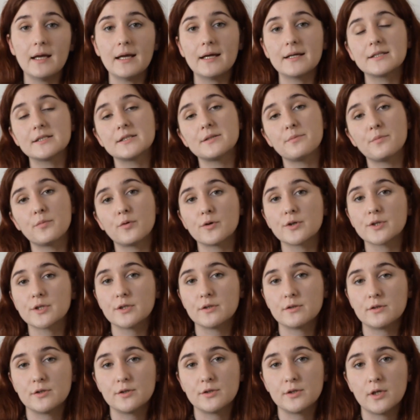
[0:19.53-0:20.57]
It is
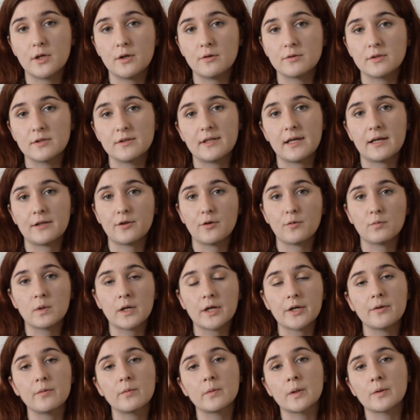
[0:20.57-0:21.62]
important to note that
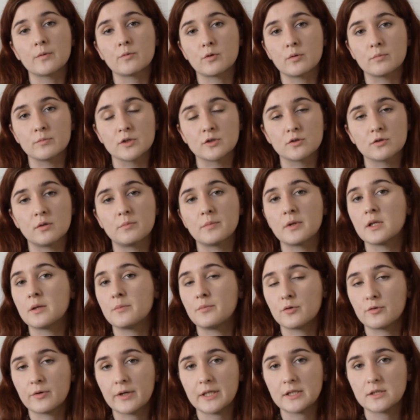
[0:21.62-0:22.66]
recurrent chromosomal
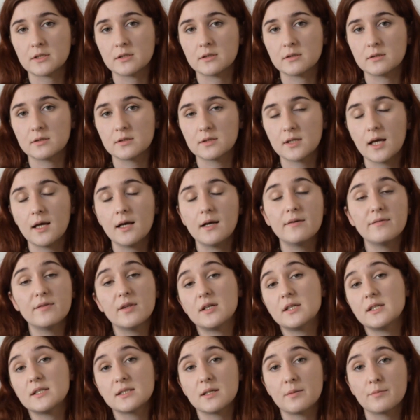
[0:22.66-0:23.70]
aberrations,
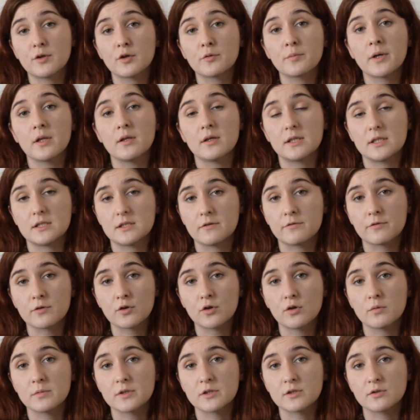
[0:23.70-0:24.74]
that is, abnormalities of
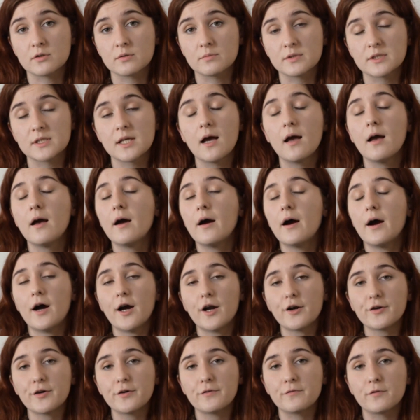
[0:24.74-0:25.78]
chromosomes,
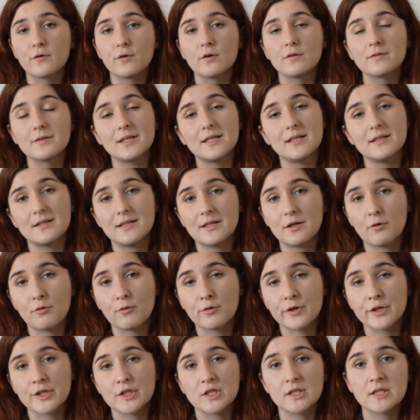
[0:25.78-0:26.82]
are involved in the
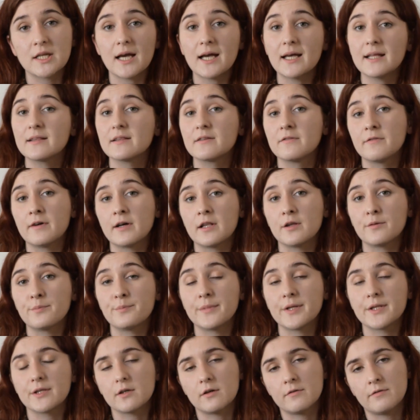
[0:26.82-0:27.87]
origin and
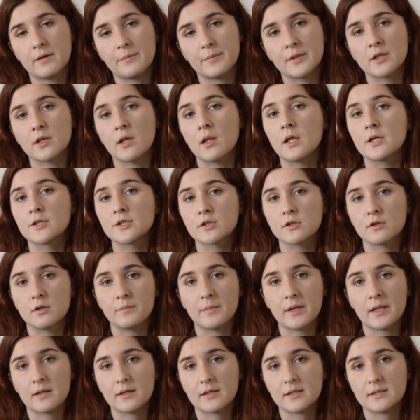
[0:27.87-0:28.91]
development of hematological
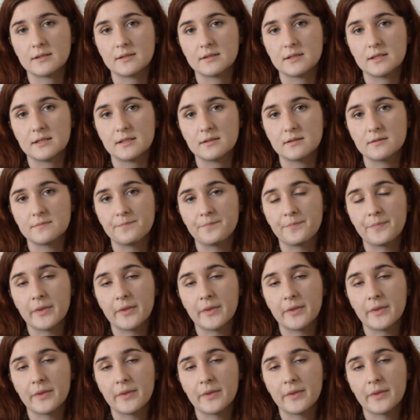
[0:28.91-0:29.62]
malignancies.